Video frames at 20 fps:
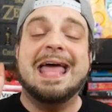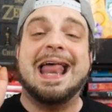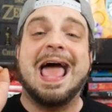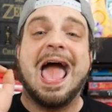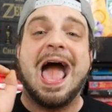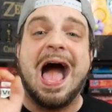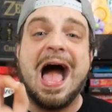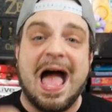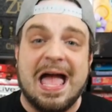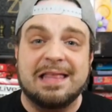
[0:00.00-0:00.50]
and I
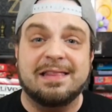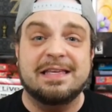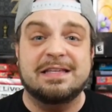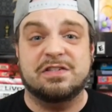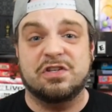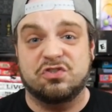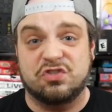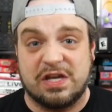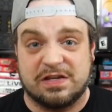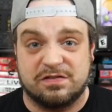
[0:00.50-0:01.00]
highly
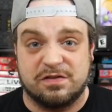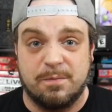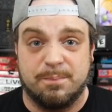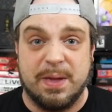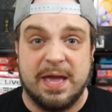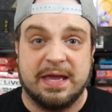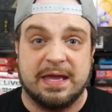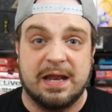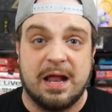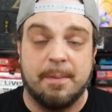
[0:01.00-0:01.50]
suggest you
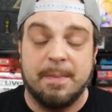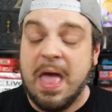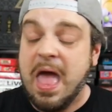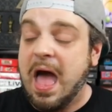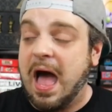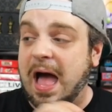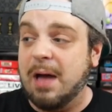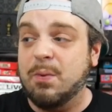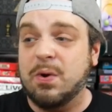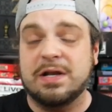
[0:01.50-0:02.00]
pick it up.
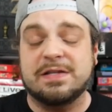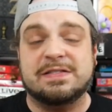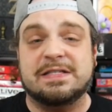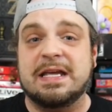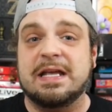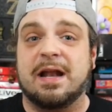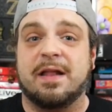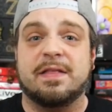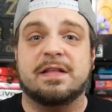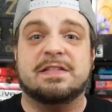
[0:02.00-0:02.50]
I want to
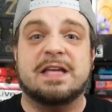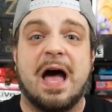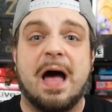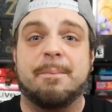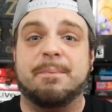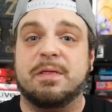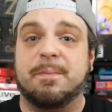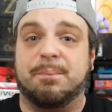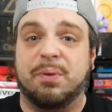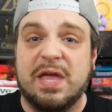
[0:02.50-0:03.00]
see it on the
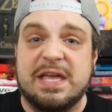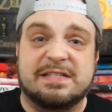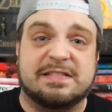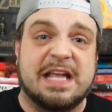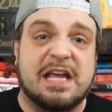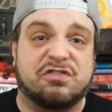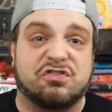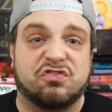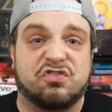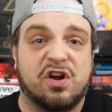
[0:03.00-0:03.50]
top of the
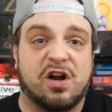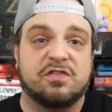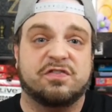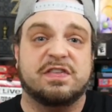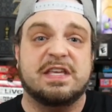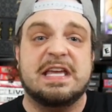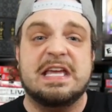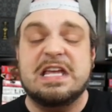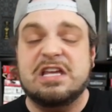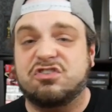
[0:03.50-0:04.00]
PlayStation charts,
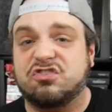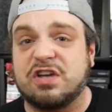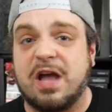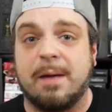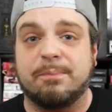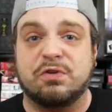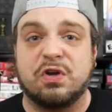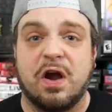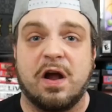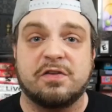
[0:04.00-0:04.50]
the
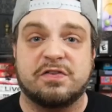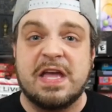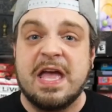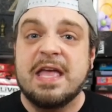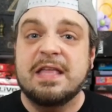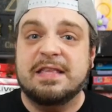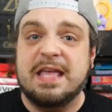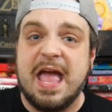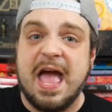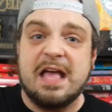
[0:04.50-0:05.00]
eShop charts,
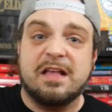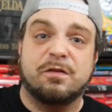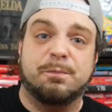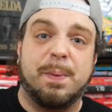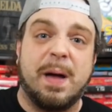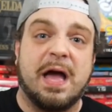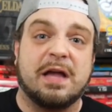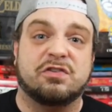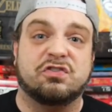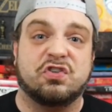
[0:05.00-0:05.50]
the
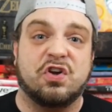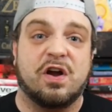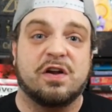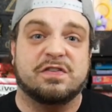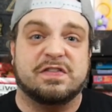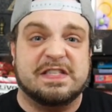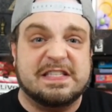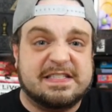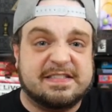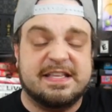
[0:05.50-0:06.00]
Xbox
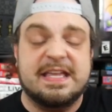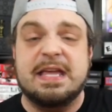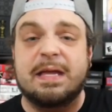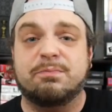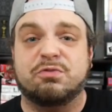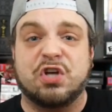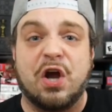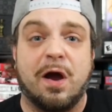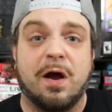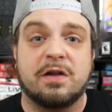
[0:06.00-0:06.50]
charts, the
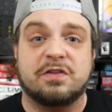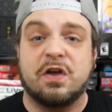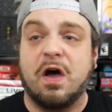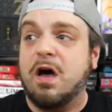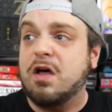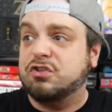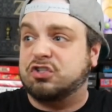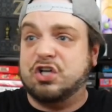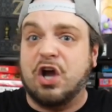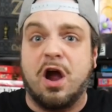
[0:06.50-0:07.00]
Steam charts,
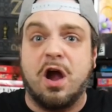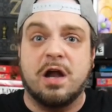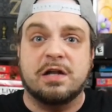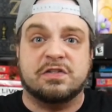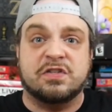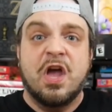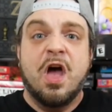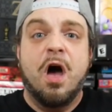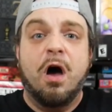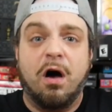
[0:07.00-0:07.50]
all
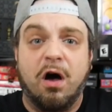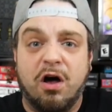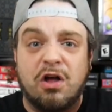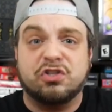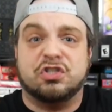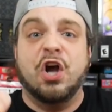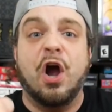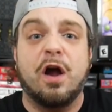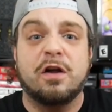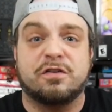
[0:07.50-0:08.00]
charts. All
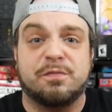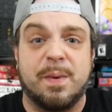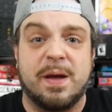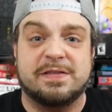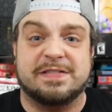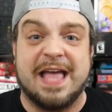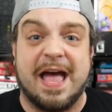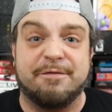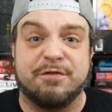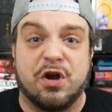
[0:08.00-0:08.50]
charts
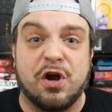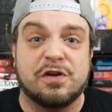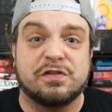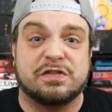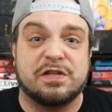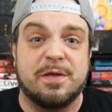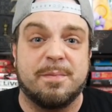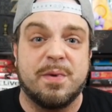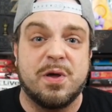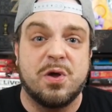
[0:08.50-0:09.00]
must have
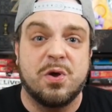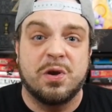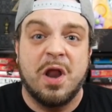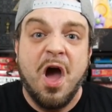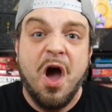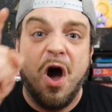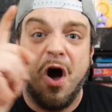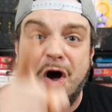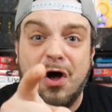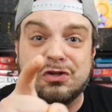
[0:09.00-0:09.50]
Curse of the Moon,
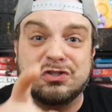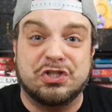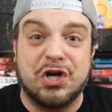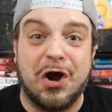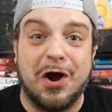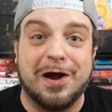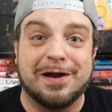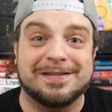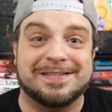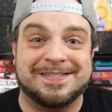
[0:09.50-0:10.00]
all
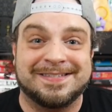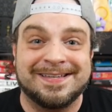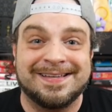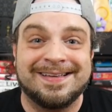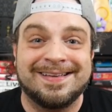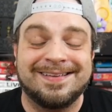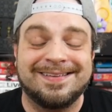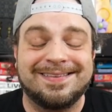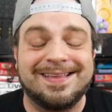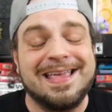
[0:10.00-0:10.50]
charts.
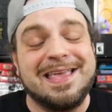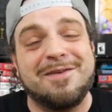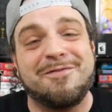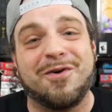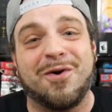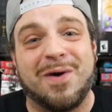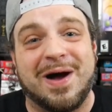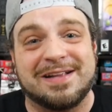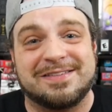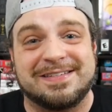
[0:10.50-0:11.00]
Thank you
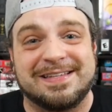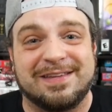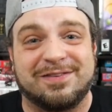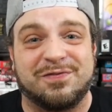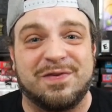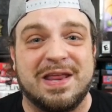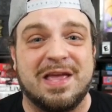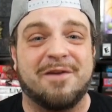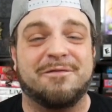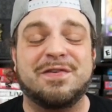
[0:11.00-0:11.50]
for watching this
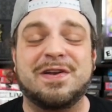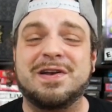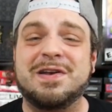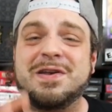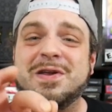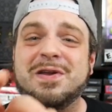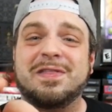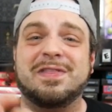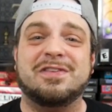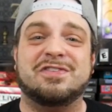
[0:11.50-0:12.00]
video. If you're
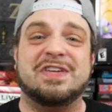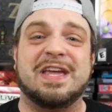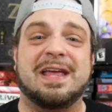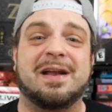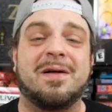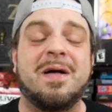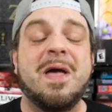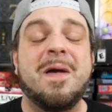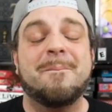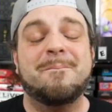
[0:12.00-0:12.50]
new to the
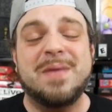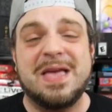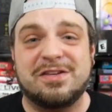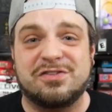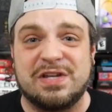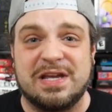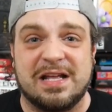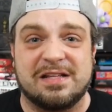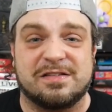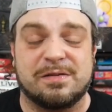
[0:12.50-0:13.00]
channel, make
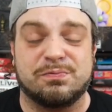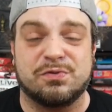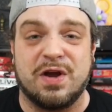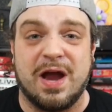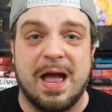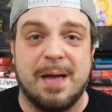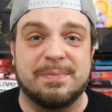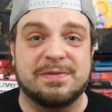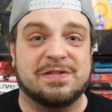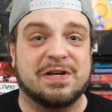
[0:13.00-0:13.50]
sure you hit
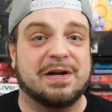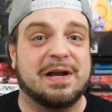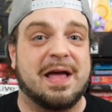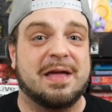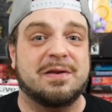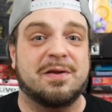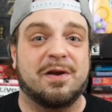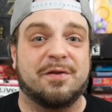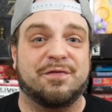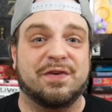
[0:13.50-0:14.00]
subscribe and turn
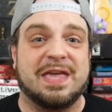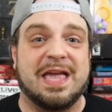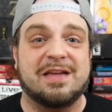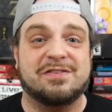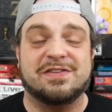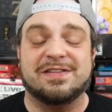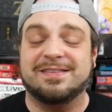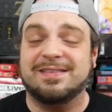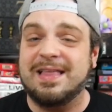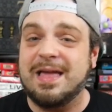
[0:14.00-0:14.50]
on
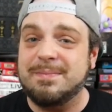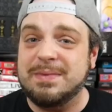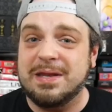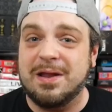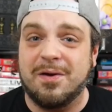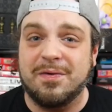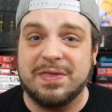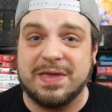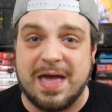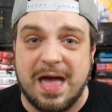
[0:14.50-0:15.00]
notifications. Let me
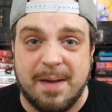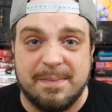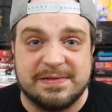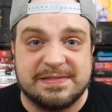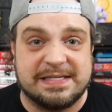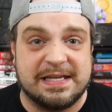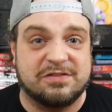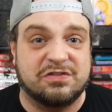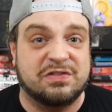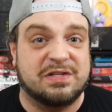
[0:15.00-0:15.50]
know in the
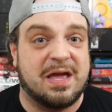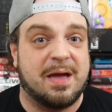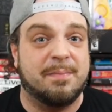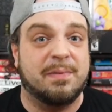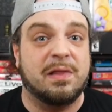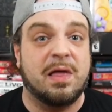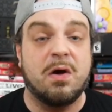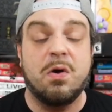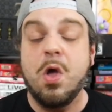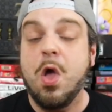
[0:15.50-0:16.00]
comments section down
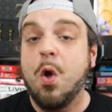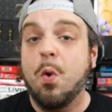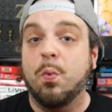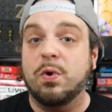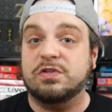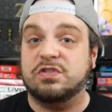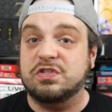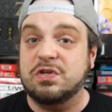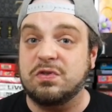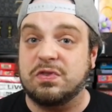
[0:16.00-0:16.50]
below
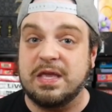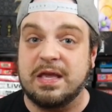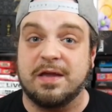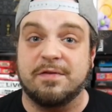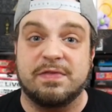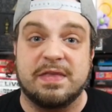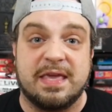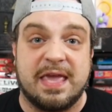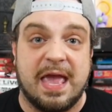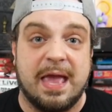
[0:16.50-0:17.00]
what you think
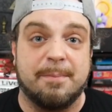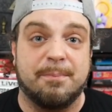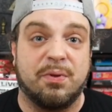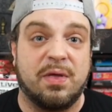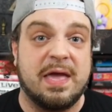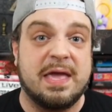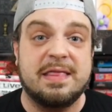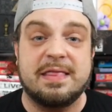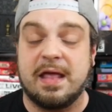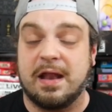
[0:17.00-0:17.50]
of the
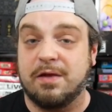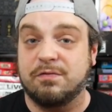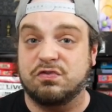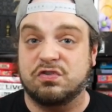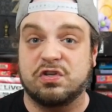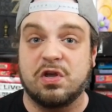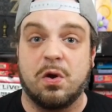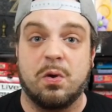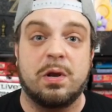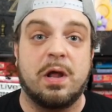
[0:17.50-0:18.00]
gameplay that I've
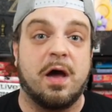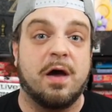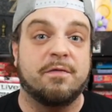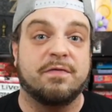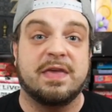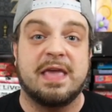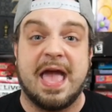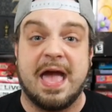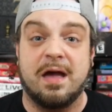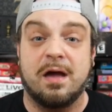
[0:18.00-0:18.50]
shown
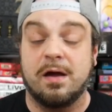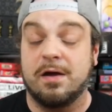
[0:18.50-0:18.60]
of